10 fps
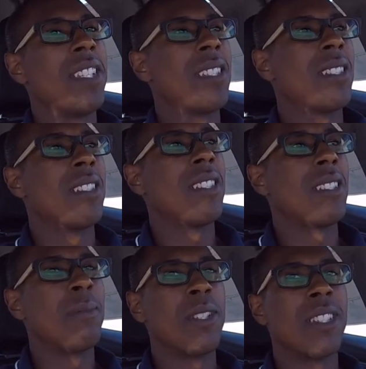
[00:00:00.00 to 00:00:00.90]
This
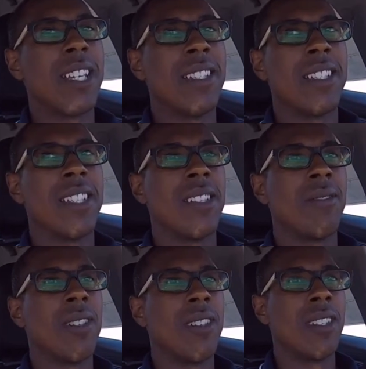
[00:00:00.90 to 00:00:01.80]
Mercedes is in the
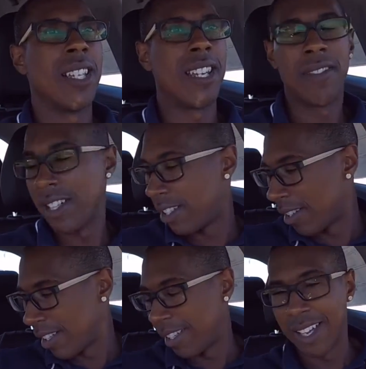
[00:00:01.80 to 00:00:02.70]
wrong lane if they're
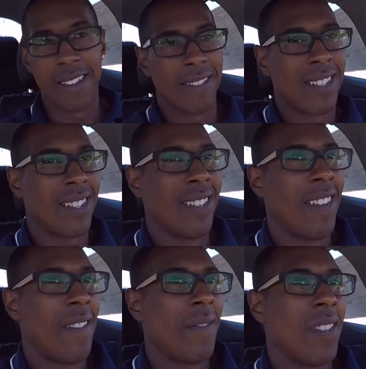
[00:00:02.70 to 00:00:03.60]
turning left.
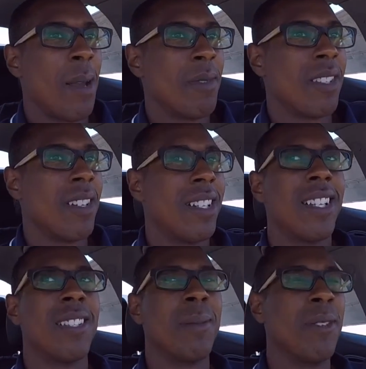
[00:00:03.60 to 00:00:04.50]
I'm just gonna
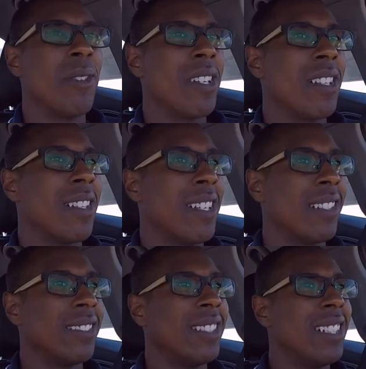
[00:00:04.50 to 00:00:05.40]
let them do their thing.